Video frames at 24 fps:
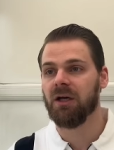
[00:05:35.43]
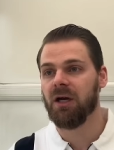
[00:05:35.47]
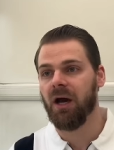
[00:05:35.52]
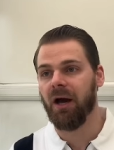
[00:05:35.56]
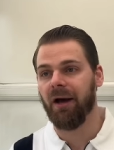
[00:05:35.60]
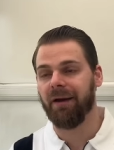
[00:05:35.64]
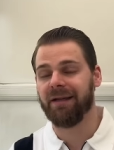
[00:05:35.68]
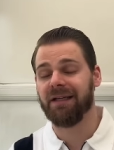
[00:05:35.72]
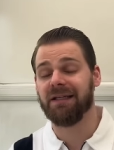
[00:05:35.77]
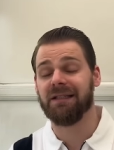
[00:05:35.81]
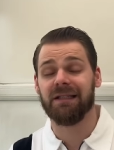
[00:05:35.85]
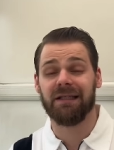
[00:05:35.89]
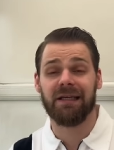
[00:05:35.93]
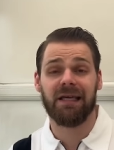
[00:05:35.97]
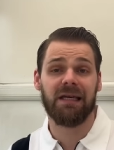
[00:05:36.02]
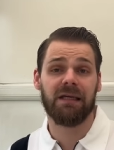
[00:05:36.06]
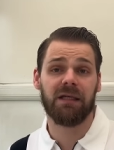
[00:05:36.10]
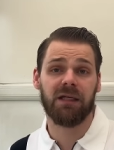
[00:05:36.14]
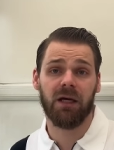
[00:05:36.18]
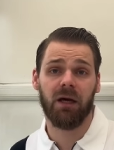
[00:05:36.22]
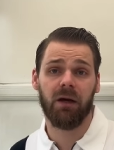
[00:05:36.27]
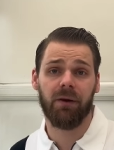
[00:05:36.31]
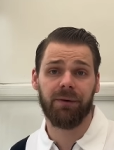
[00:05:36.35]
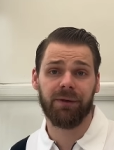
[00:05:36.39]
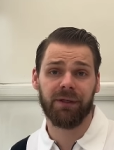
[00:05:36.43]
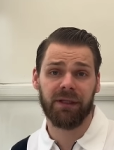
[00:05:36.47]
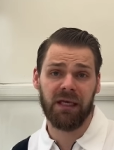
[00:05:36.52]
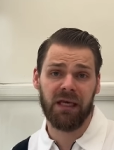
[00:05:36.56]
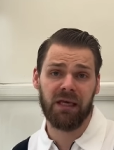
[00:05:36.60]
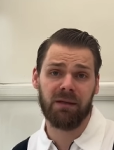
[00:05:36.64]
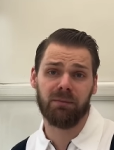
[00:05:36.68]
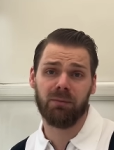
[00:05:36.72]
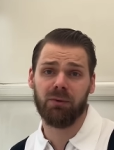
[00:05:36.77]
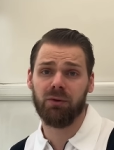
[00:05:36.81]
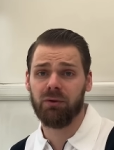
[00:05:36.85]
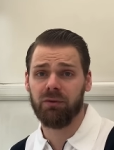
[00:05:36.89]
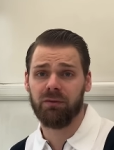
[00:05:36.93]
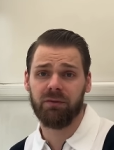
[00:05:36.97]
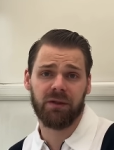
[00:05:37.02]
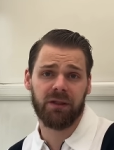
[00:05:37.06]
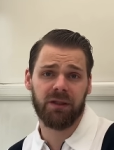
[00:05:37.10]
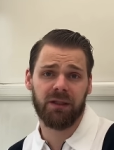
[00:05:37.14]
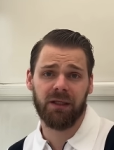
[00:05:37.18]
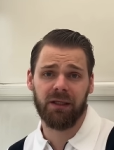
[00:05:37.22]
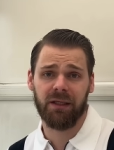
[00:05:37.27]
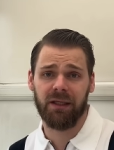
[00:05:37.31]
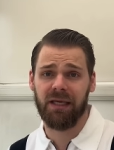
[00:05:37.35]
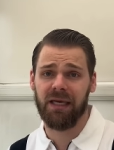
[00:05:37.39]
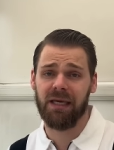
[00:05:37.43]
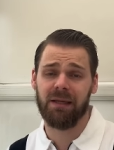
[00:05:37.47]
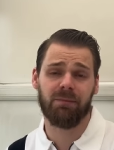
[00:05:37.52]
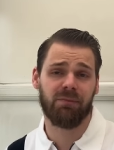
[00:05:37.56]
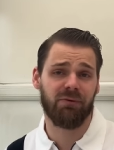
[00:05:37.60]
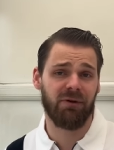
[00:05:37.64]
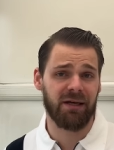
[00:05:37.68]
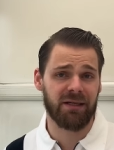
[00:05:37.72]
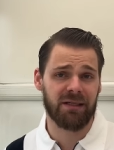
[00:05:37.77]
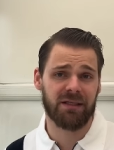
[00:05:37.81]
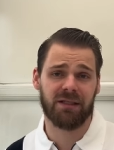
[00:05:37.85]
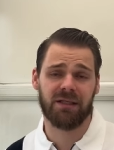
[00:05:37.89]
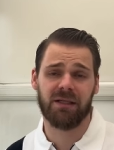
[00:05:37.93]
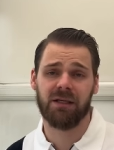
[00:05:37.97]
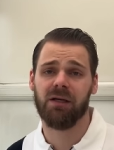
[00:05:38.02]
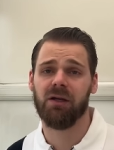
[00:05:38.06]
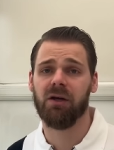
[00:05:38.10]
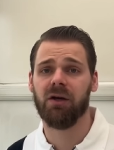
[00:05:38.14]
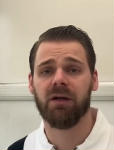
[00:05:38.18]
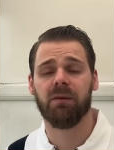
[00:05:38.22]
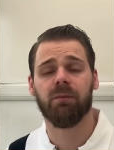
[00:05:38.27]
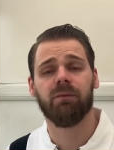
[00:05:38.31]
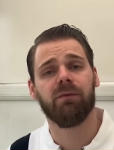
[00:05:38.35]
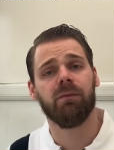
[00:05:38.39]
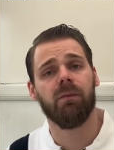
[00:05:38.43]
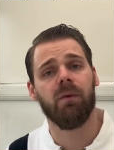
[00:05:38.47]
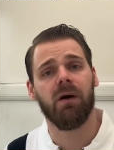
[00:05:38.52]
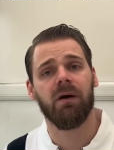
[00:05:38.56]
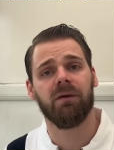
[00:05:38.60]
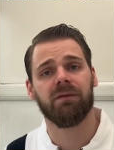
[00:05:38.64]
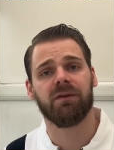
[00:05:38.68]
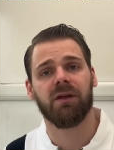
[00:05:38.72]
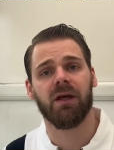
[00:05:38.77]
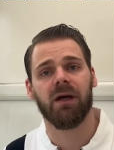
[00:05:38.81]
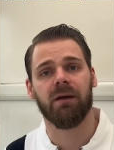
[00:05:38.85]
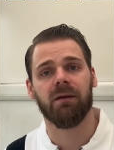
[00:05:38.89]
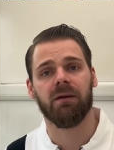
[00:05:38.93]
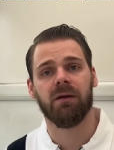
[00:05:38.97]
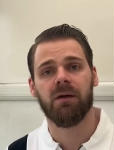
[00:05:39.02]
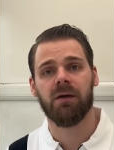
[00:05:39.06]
I need to keep going, keep moving, and keep practicing, learning from what I've done.